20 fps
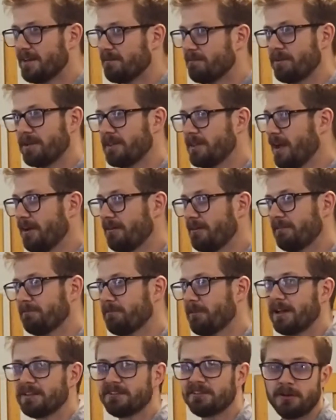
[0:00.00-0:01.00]
But no, in
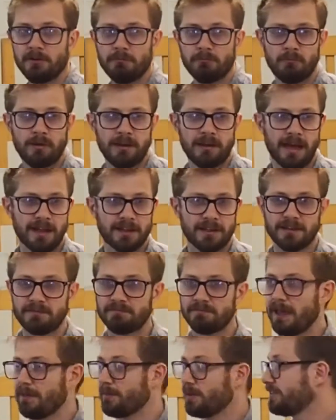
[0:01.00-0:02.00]
fact, so we had
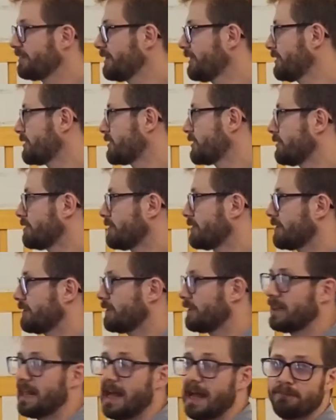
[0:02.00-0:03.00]
an MSc student at
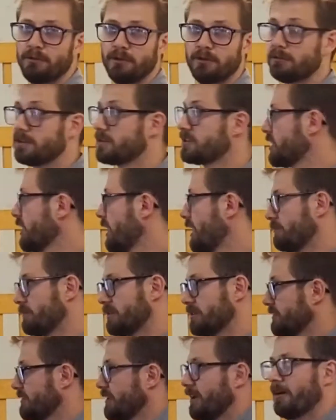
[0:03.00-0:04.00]
the lab who was
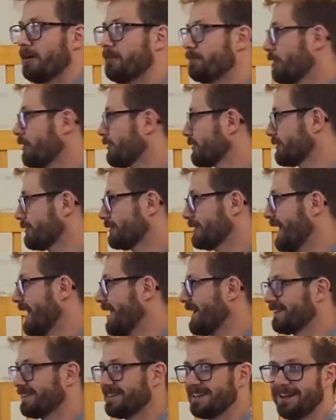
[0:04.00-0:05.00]
German. She thought, oh, Ambroxyl,
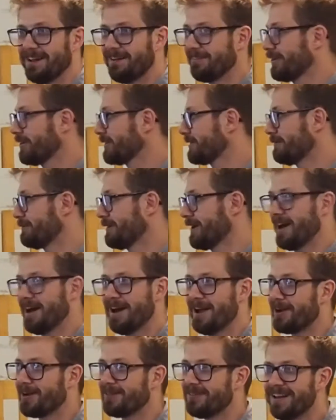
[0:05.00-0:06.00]
yeah, I've got some at home.